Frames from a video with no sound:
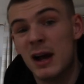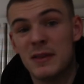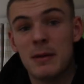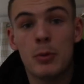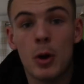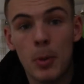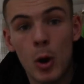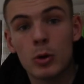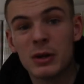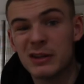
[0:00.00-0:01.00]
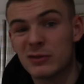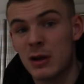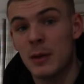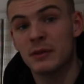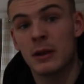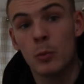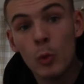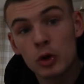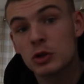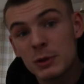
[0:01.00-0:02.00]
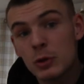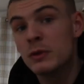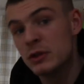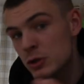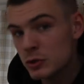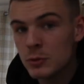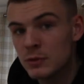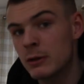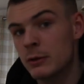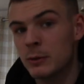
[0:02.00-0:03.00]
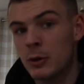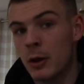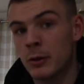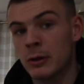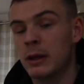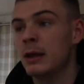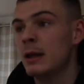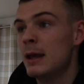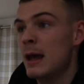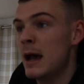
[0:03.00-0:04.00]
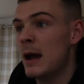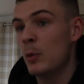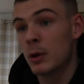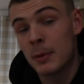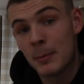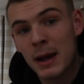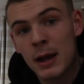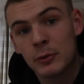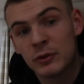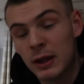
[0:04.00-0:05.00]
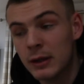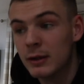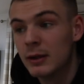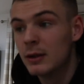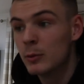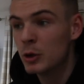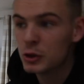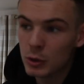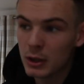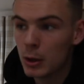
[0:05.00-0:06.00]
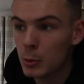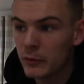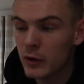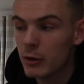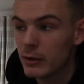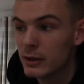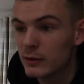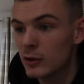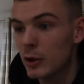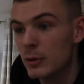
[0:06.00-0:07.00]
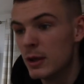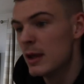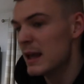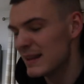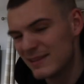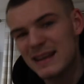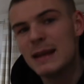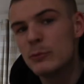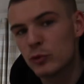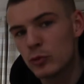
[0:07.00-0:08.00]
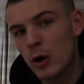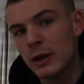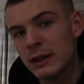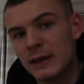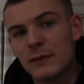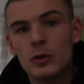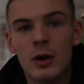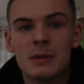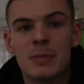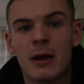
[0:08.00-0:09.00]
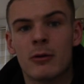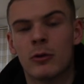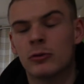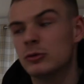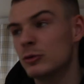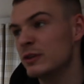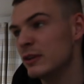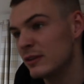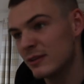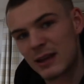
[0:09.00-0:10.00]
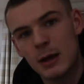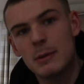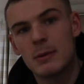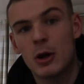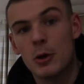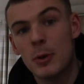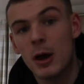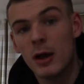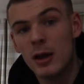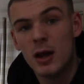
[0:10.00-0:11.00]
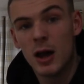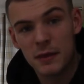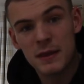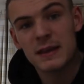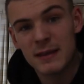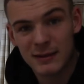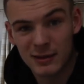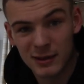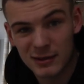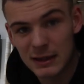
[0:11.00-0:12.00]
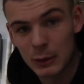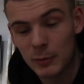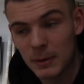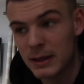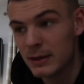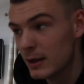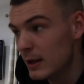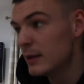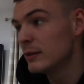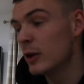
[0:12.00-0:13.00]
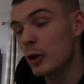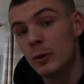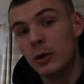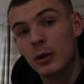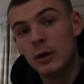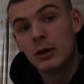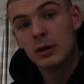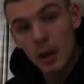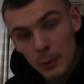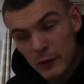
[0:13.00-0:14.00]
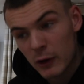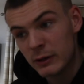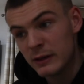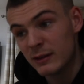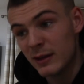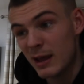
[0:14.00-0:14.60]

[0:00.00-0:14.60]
I then put a poll on Instagram saying, what should we call this YouTube series we got going on here? And one of my pals said, why don't you call it Cutting with Curry? So it seems right. If you've got any better choices, tell me below, but I think that's gonna stick with me. So Cutting with Curry's